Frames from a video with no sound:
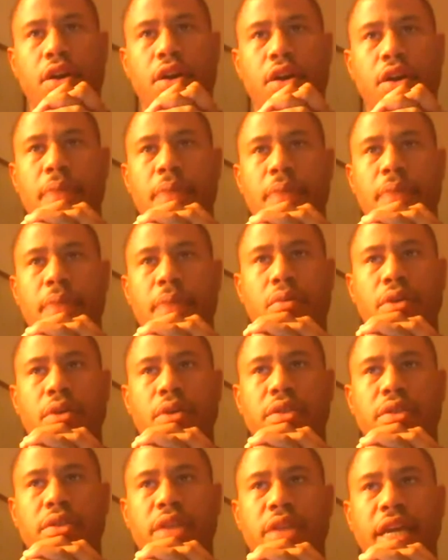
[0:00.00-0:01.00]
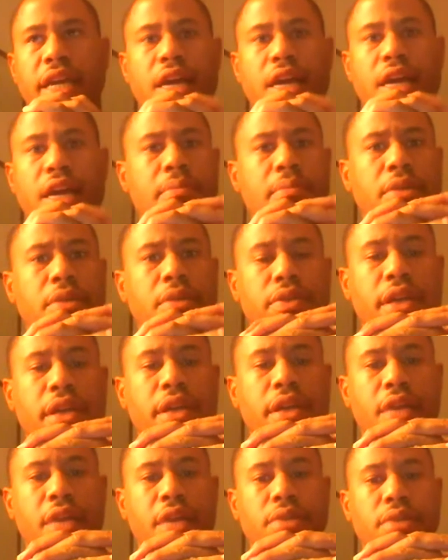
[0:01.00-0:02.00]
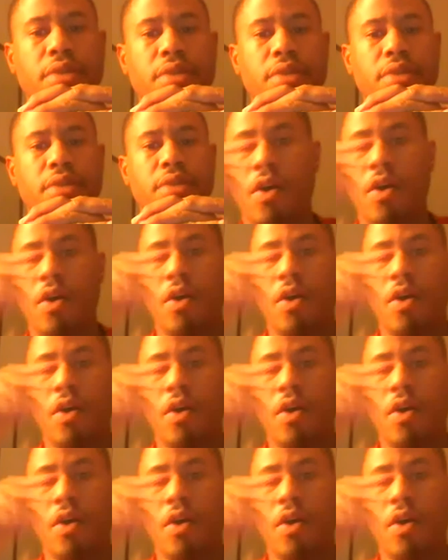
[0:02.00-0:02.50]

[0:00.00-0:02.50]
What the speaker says: But he called me back almost like 9 months to a year later.